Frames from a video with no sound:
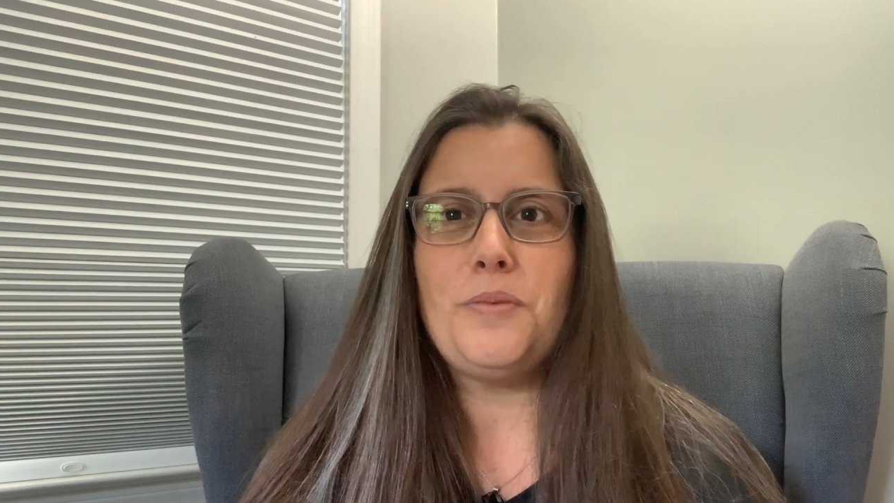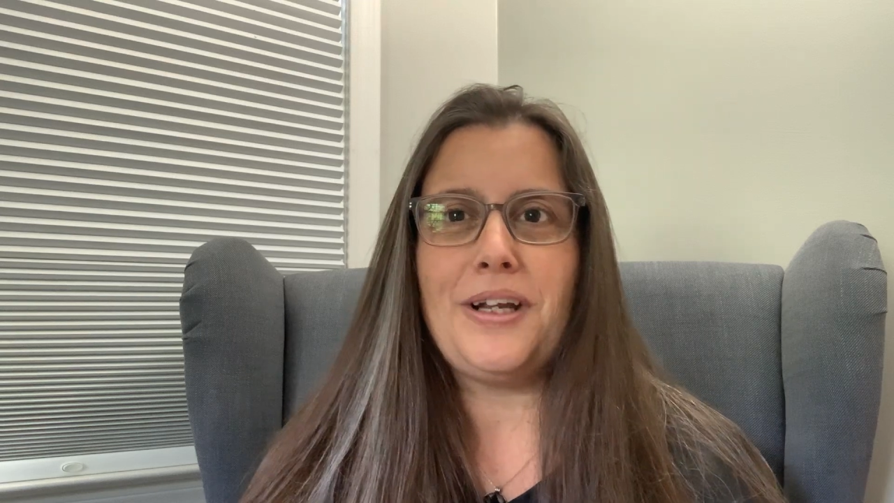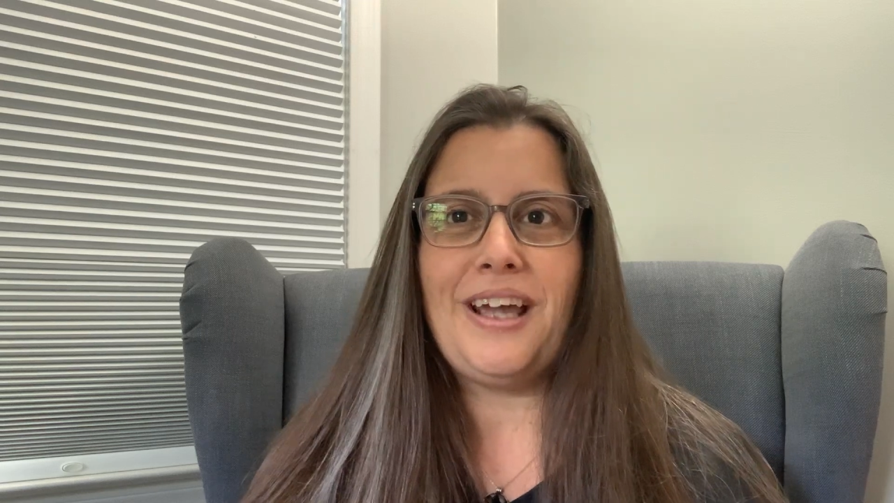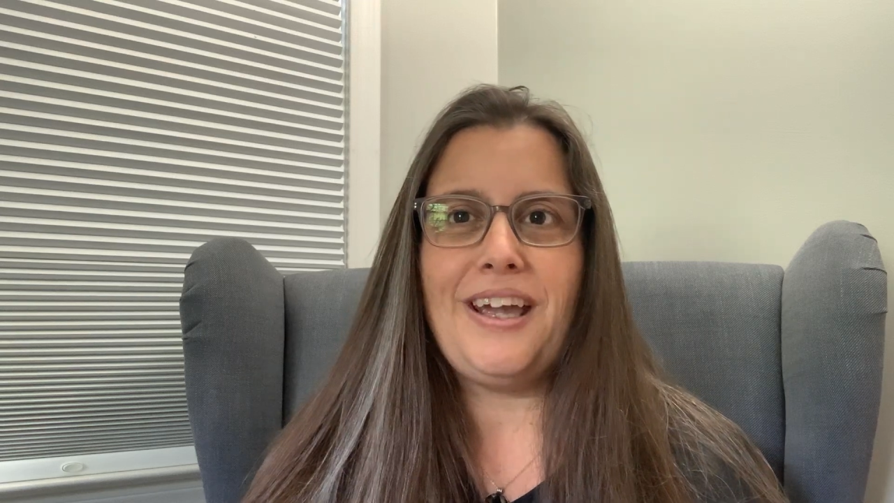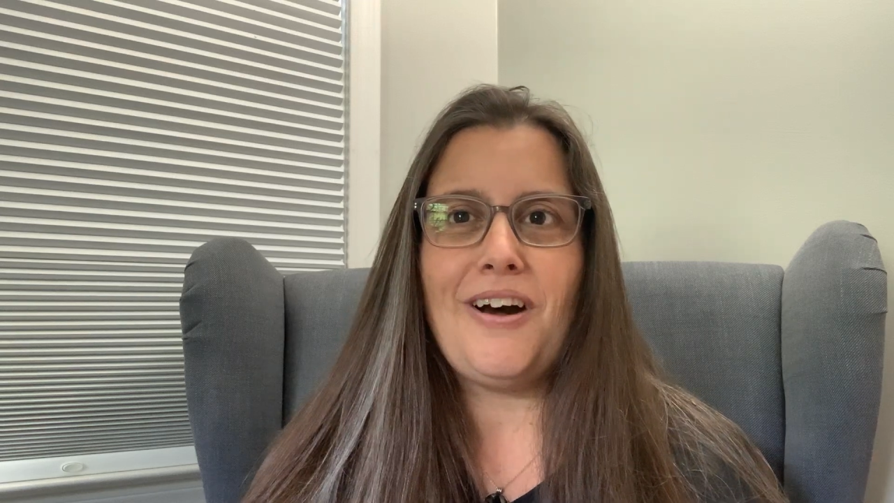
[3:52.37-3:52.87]

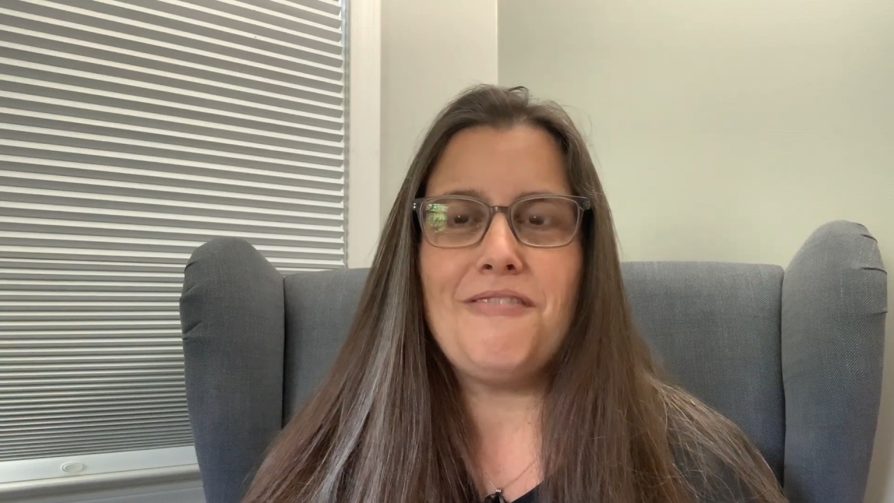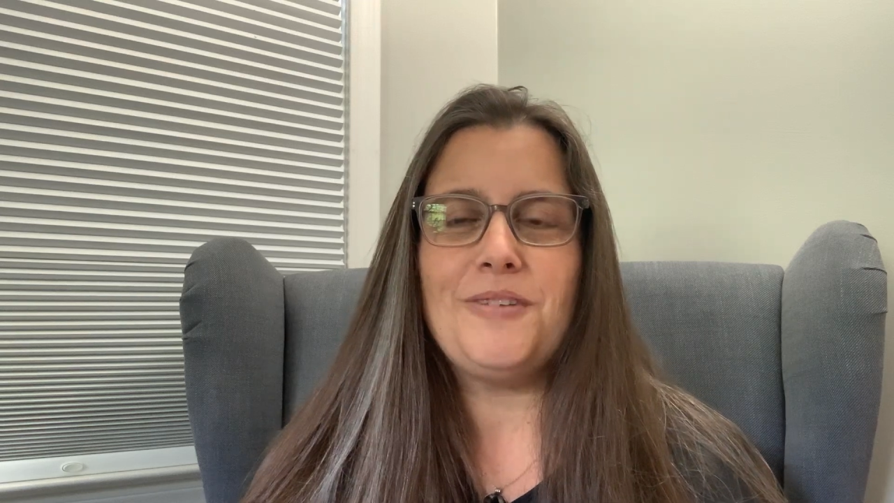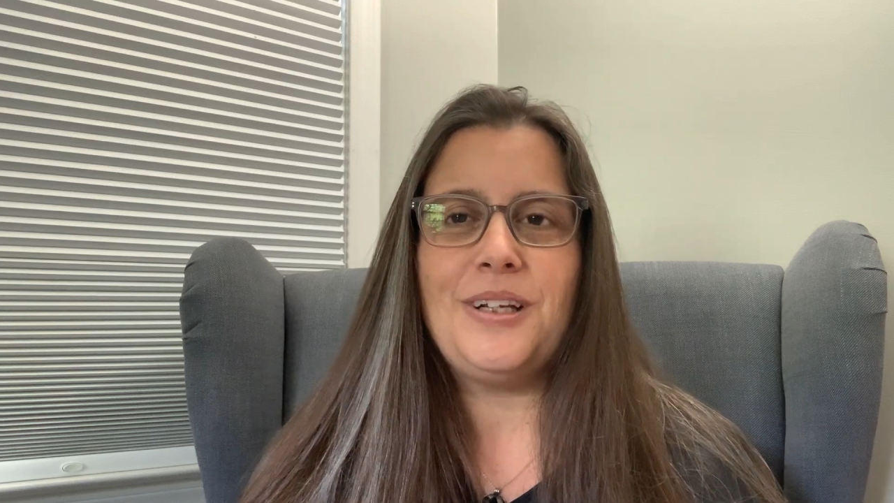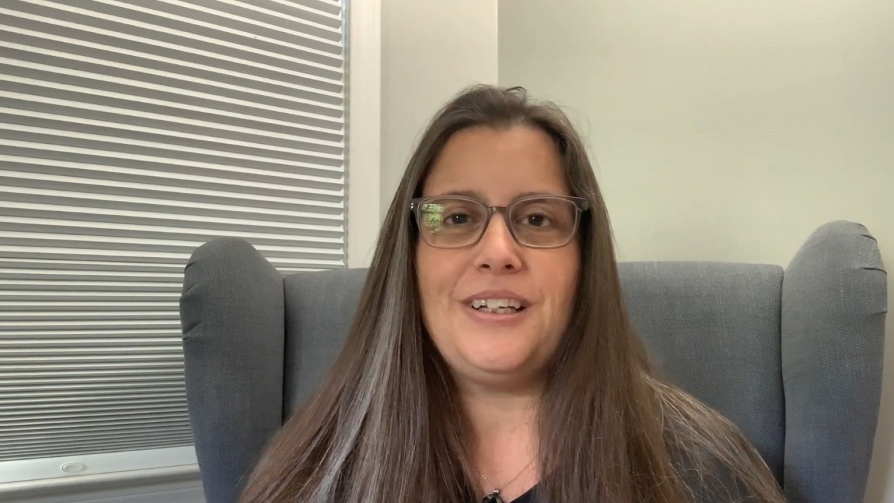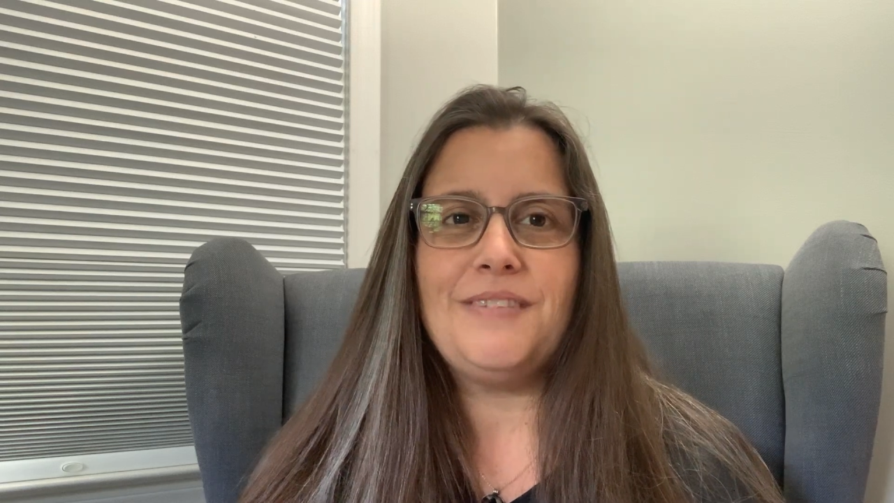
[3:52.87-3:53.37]
but I
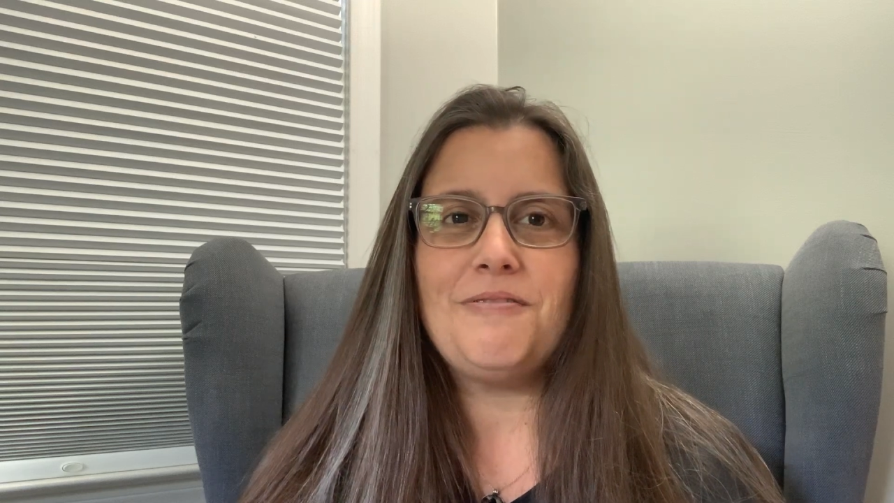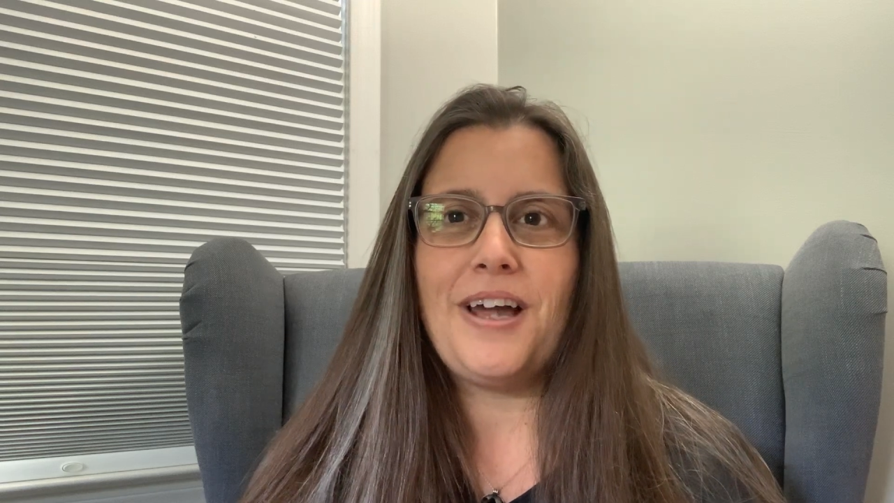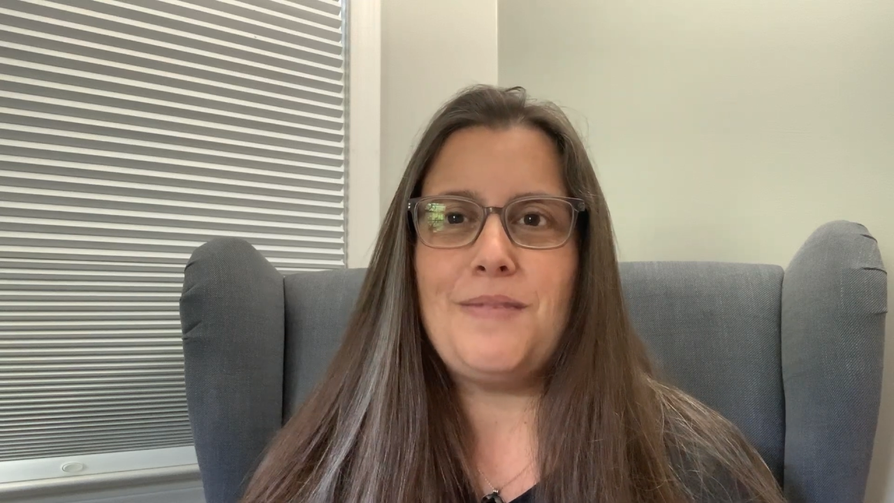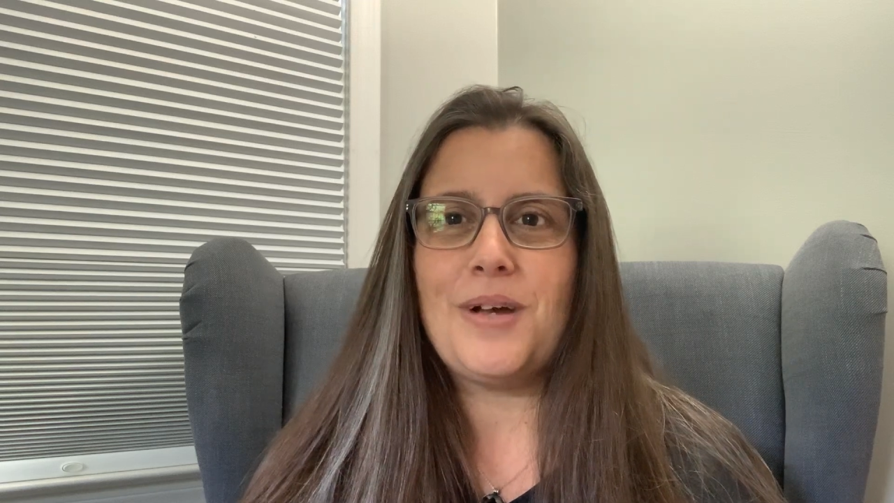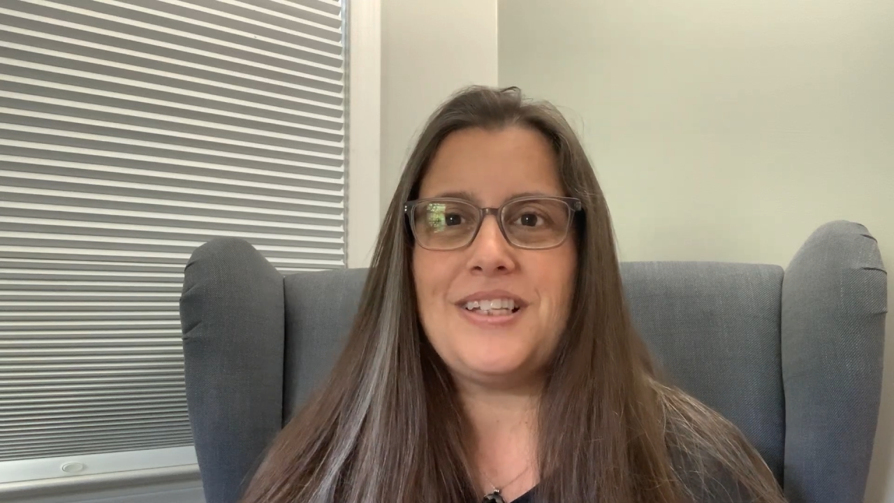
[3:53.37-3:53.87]
often
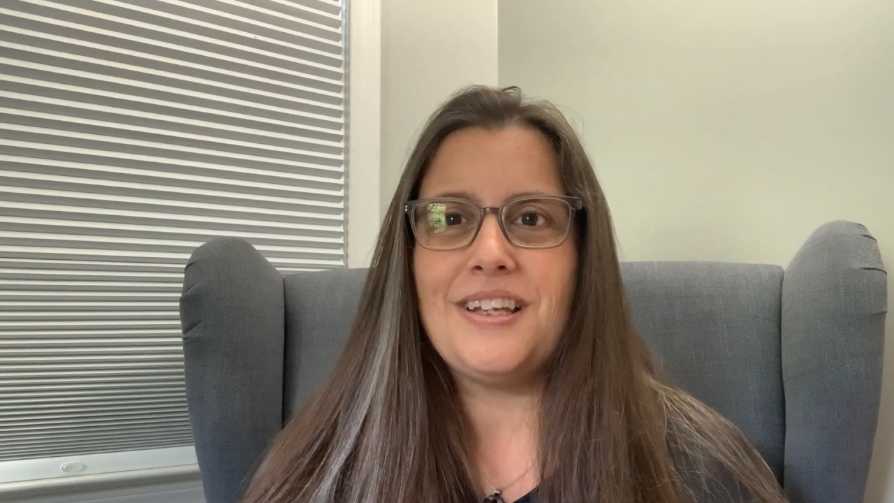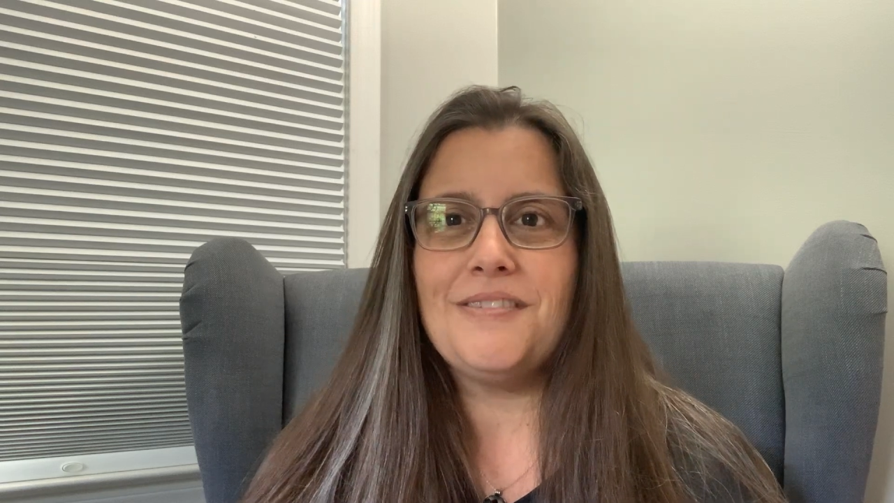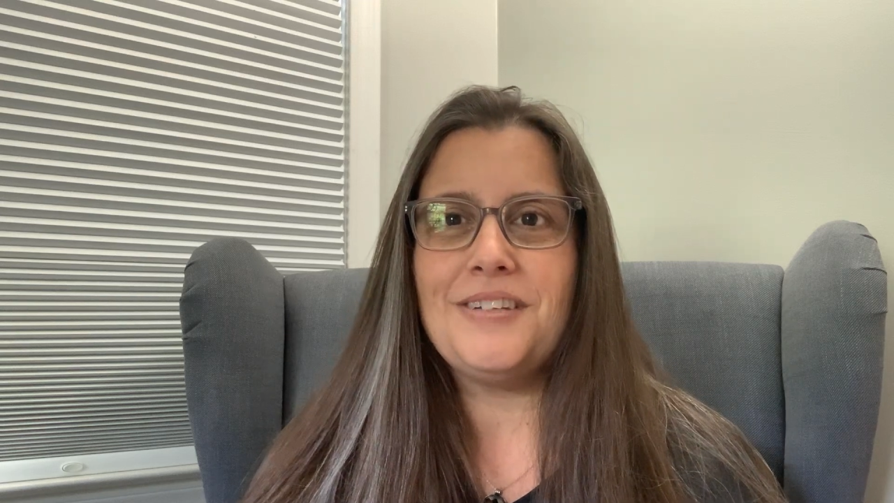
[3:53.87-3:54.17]
find myself